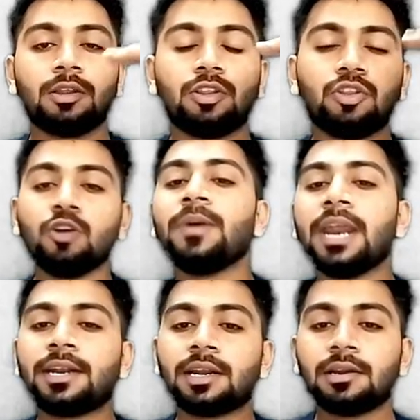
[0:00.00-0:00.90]

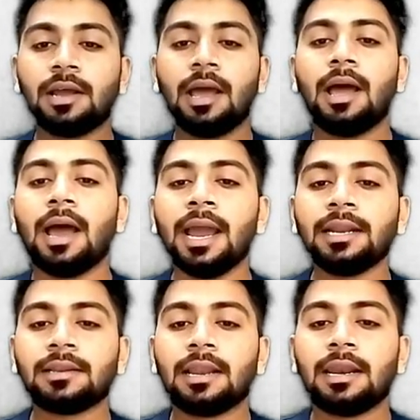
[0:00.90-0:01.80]
numerator,
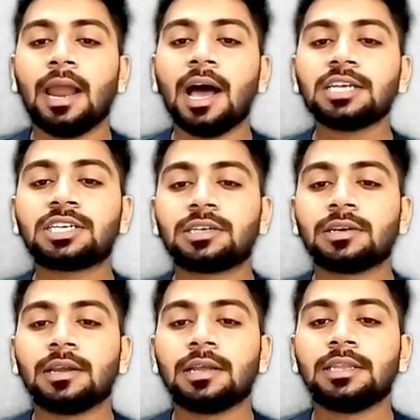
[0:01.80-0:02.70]
and last
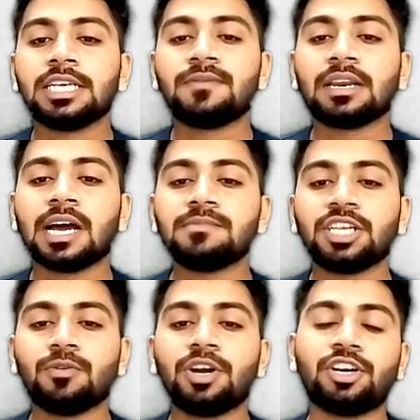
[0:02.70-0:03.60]
this will comes in
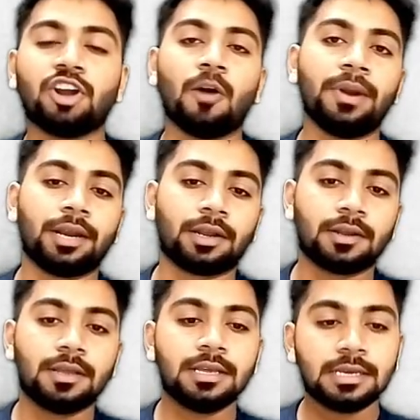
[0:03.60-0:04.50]
your denominator.
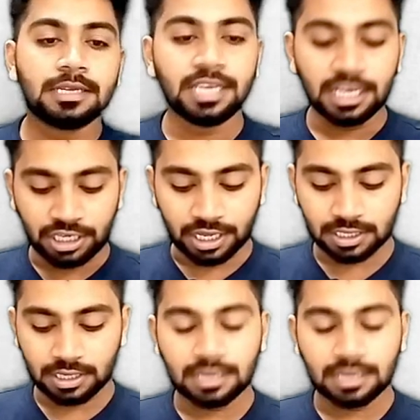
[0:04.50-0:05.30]
CGS.